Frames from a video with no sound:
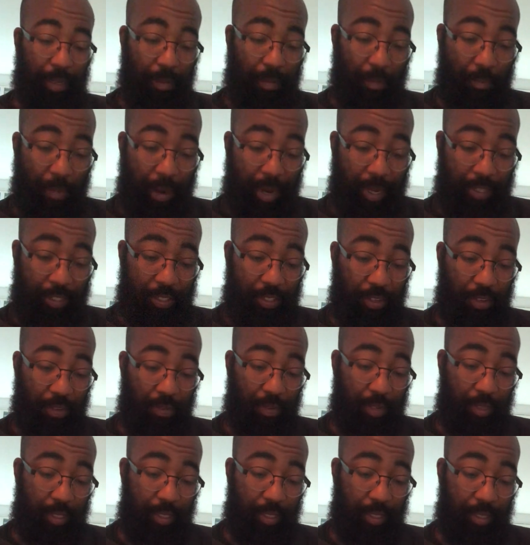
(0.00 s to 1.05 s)
my
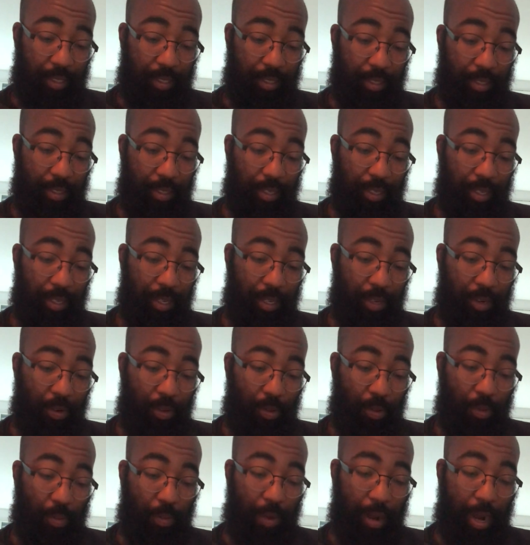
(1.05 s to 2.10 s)
servant,
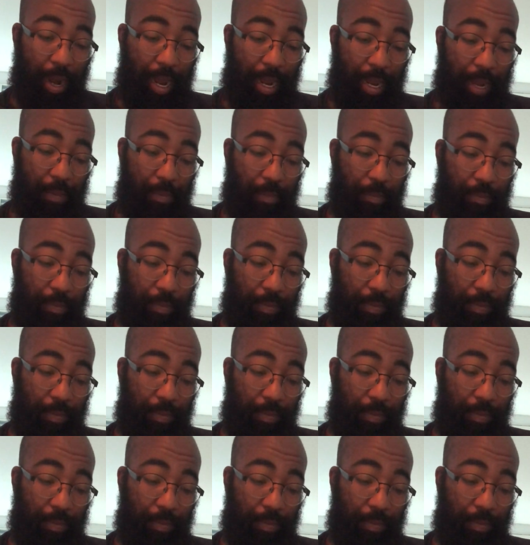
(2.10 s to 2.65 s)
whom I